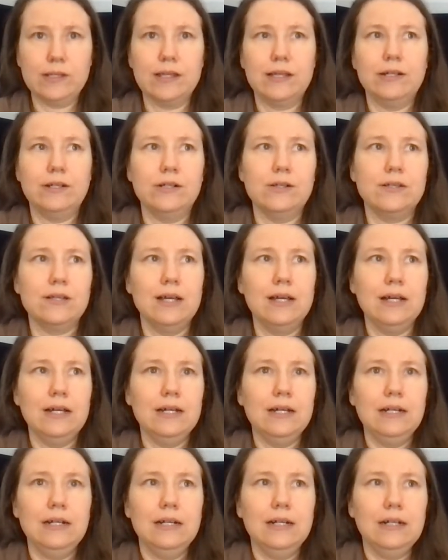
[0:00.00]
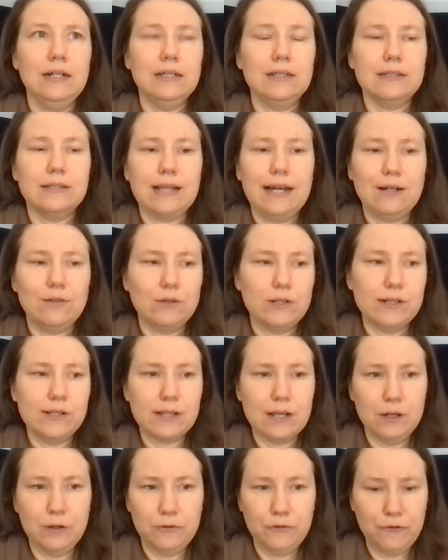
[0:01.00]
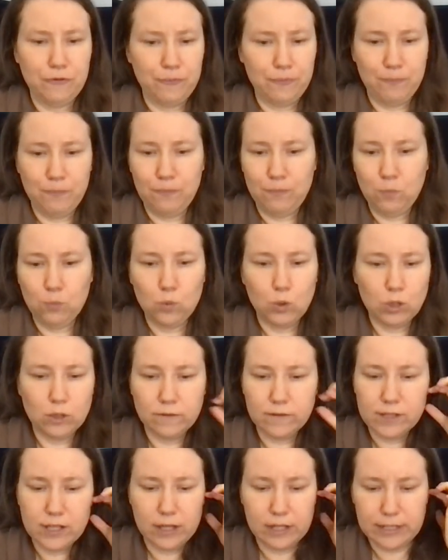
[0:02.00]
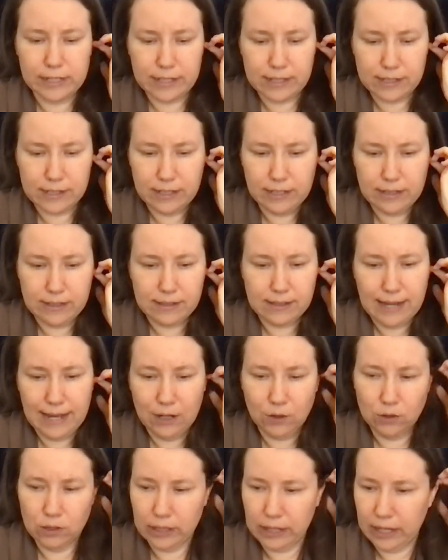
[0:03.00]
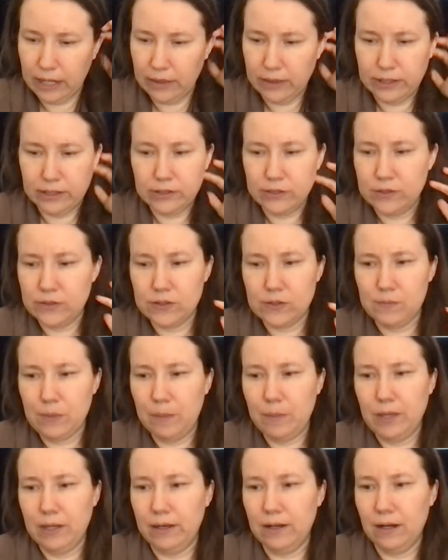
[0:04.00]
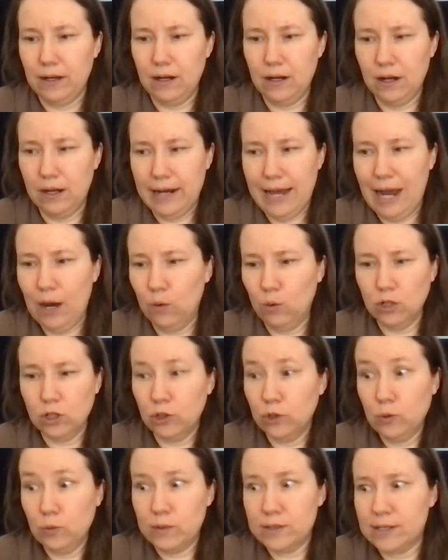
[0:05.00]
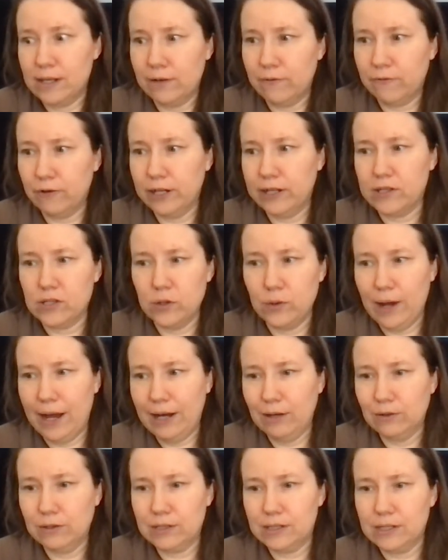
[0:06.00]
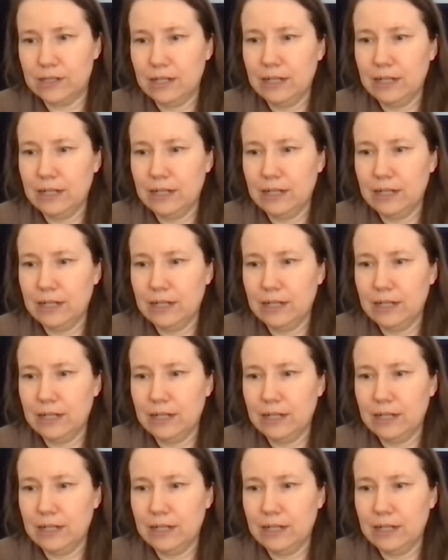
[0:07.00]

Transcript: There's sounds of wolves in the distance howling. There's maybe an owl hoots and it freaks you out.